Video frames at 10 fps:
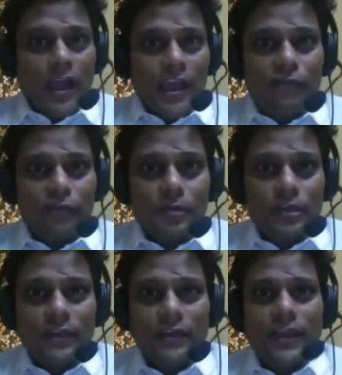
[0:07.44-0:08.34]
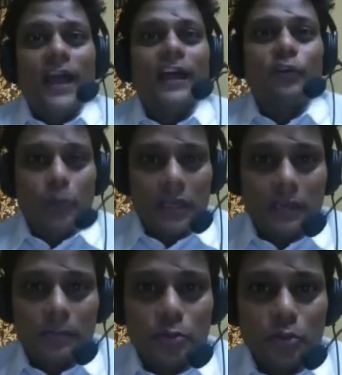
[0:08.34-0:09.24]
Hi everybody and
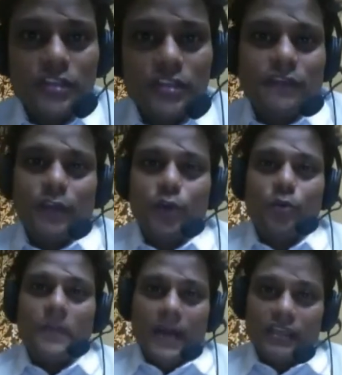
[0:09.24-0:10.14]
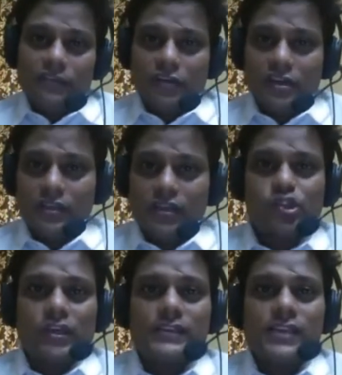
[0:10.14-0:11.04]
welcome to this video by the Vaidya's
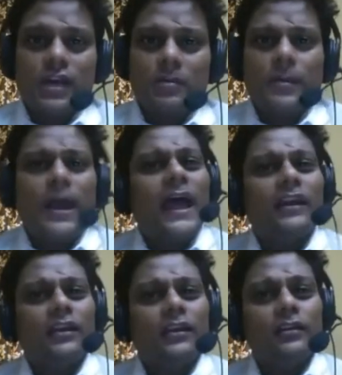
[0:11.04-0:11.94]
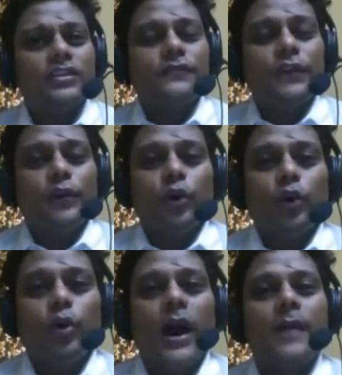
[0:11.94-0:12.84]
Chess Hub, and in this
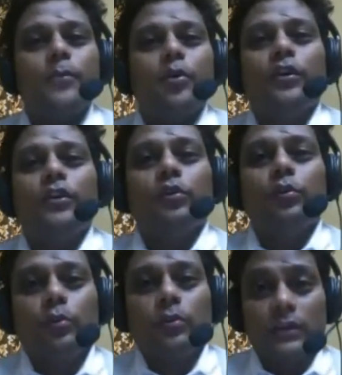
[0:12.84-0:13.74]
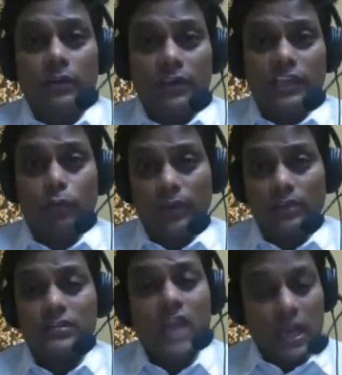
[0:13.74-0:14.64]
video I'm going to deal
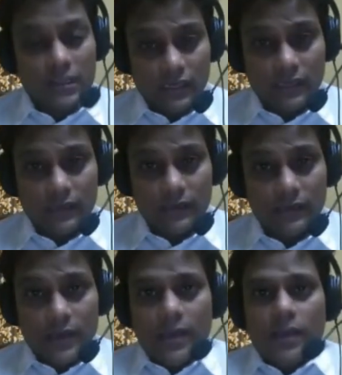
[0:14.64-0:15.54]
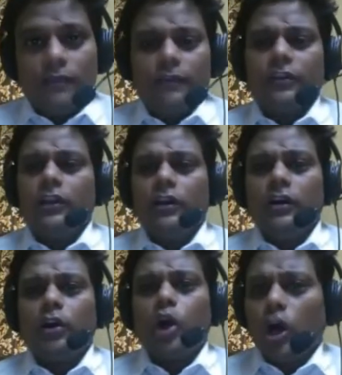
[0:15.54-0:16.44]
with castling. We will
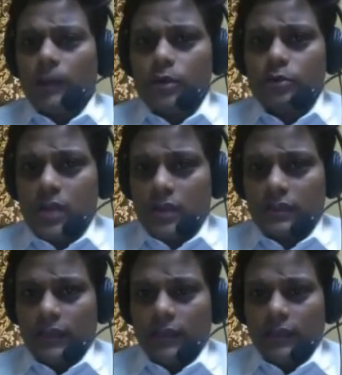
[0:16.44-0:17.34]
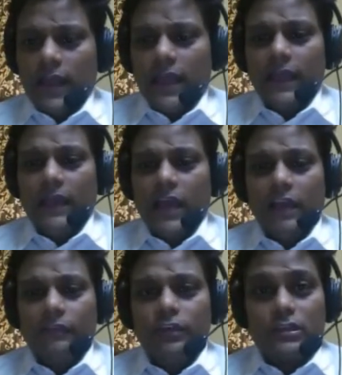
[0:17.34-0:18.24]
learn all about castling and
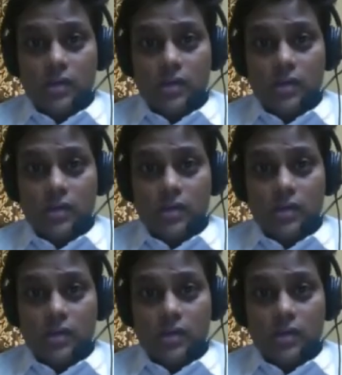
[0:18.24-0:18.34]
I will